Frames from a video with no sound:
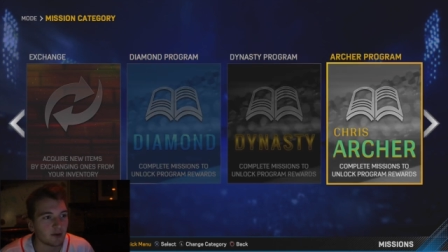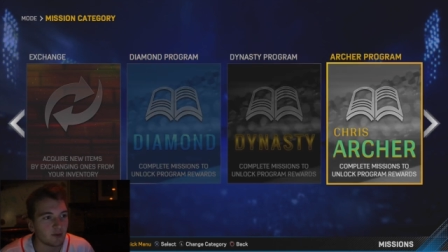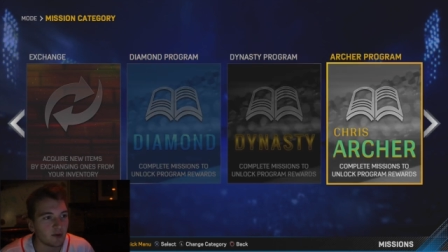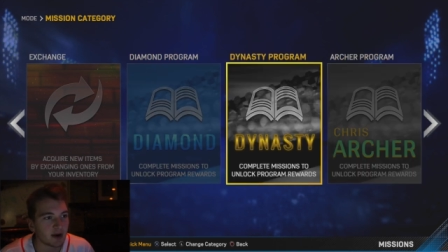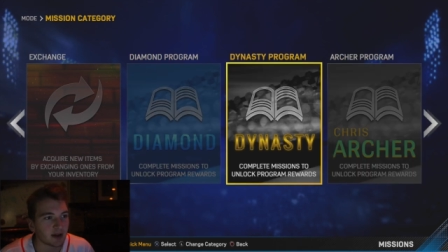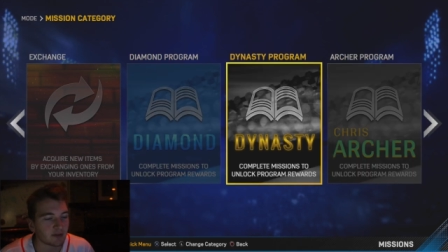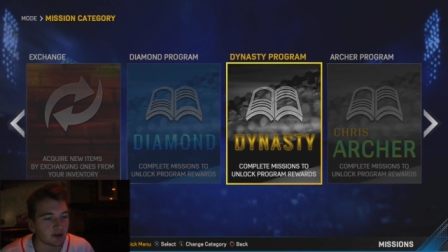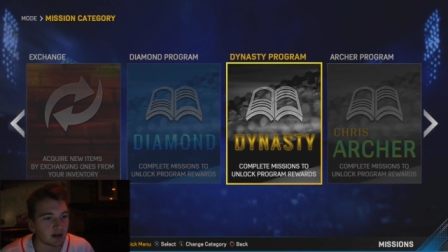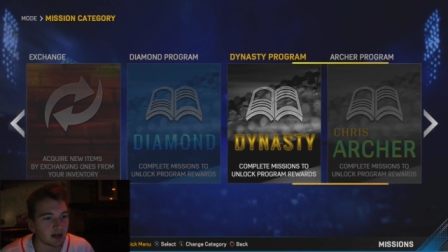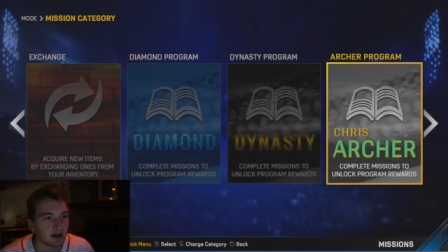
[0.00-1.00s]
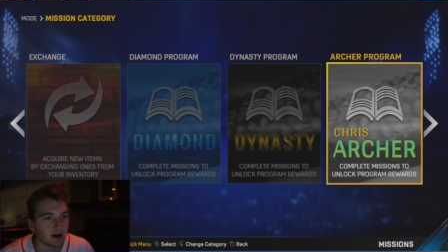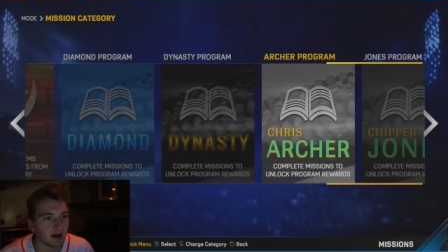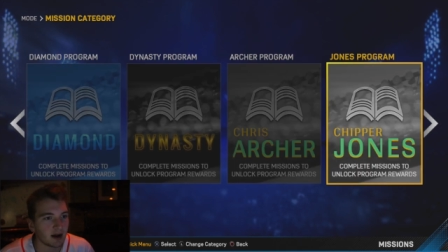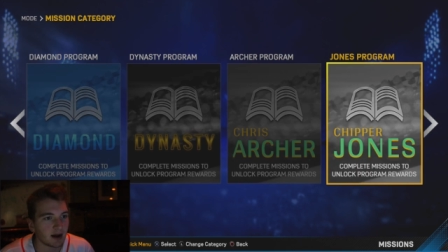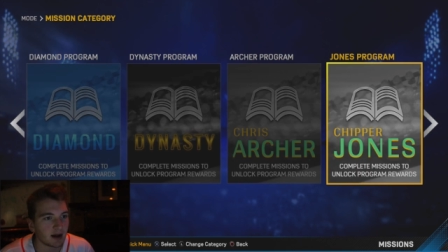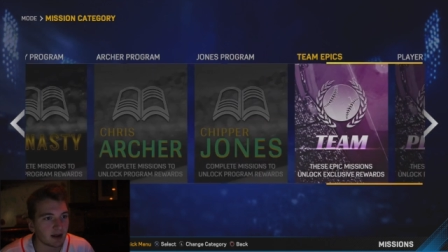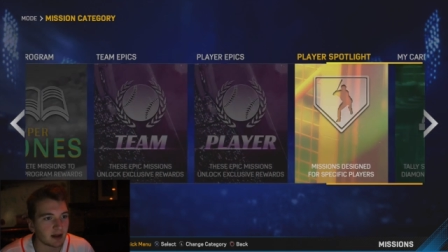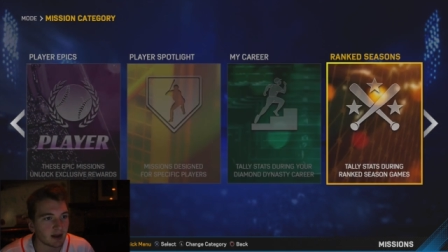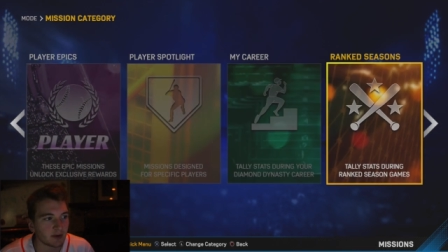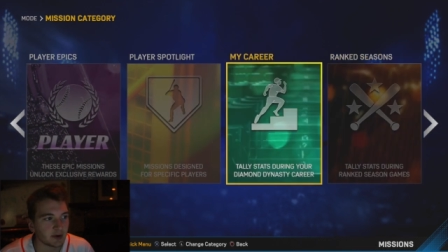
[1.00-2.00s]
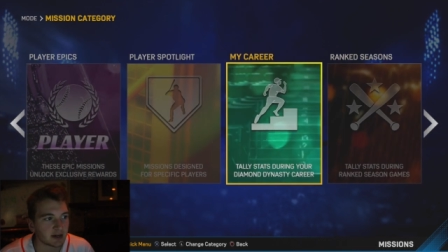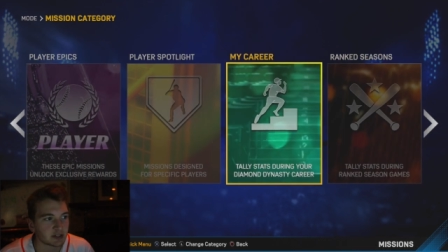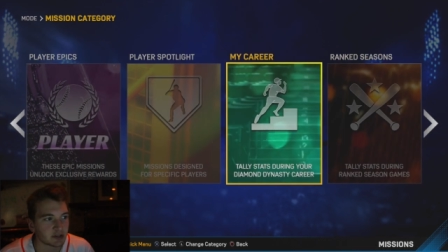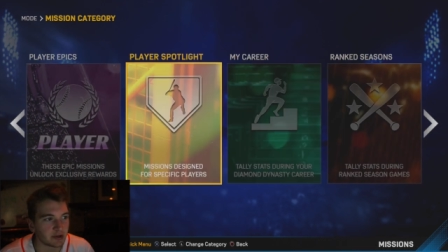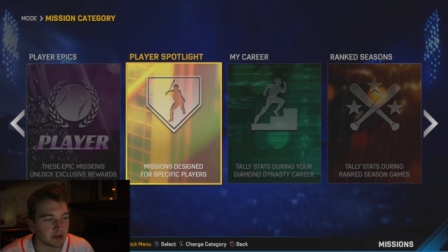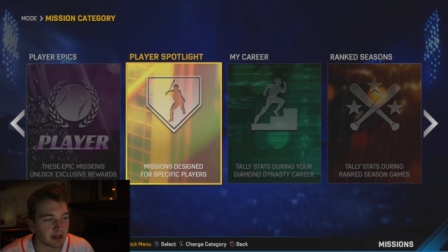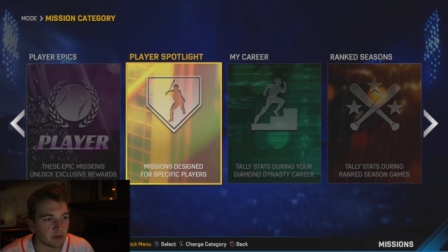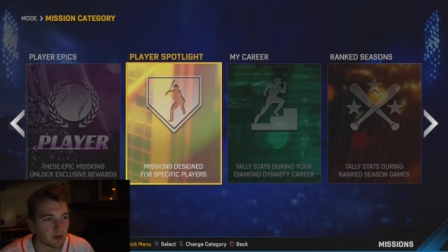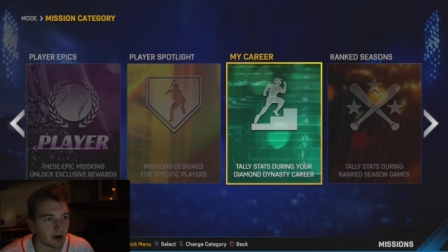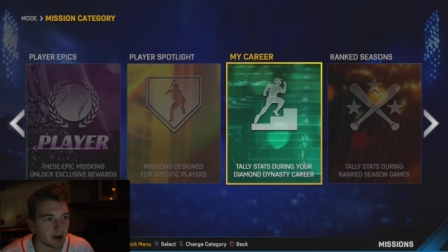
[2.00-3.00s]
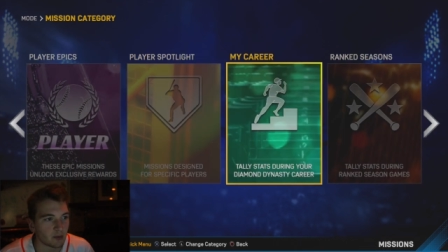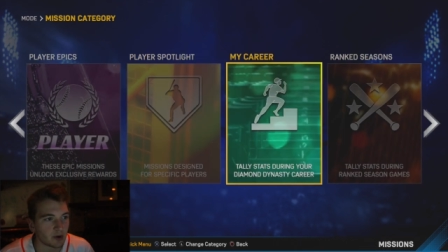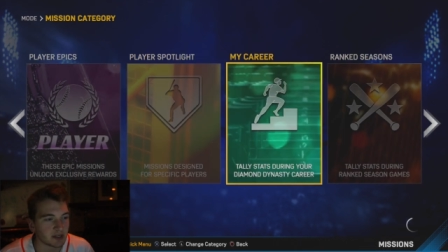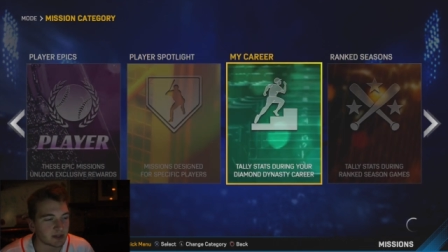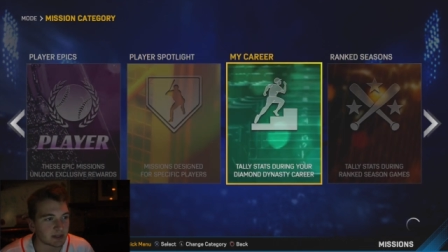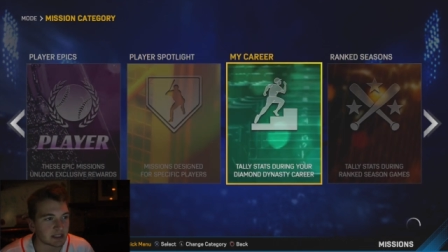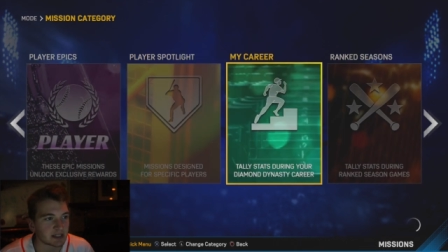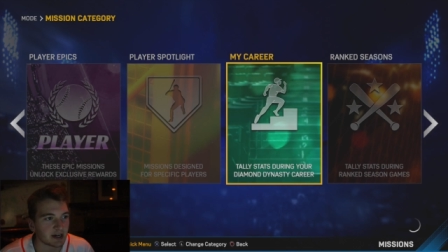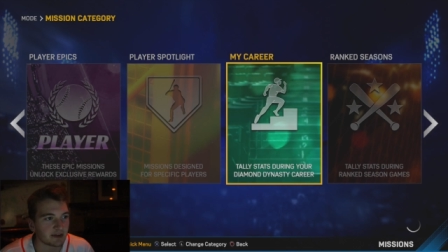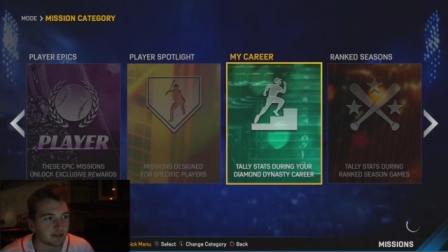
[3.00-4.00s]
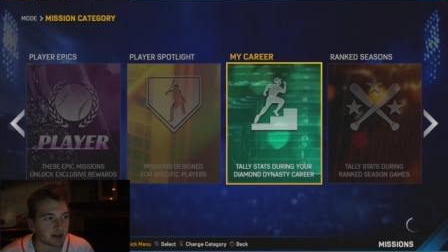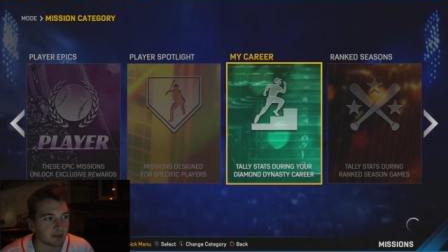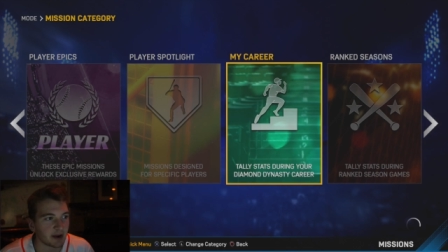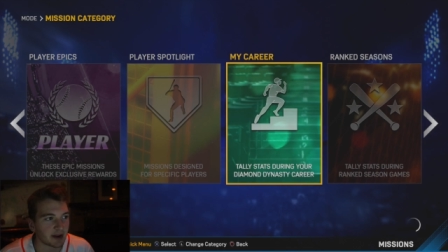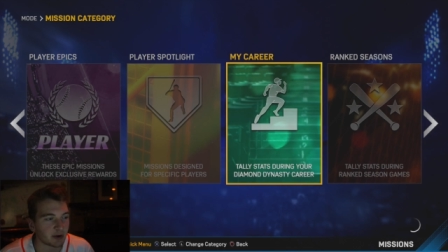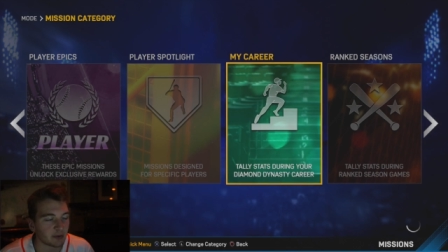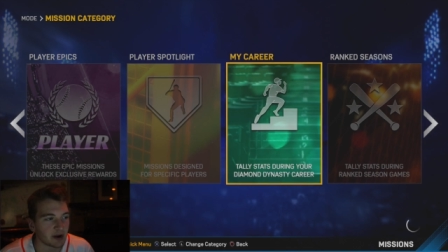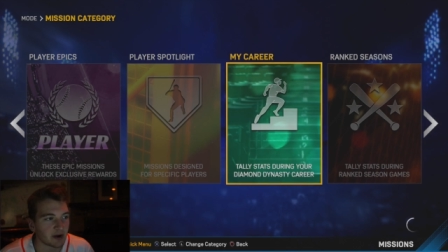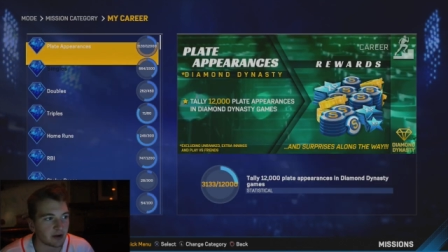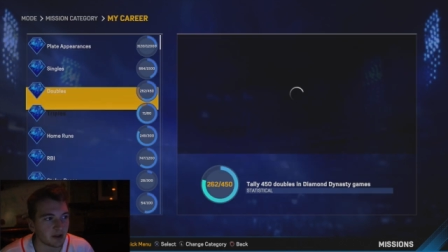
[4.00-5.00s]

whatever uh, I wanted to show you like where I was with stuff, like my career.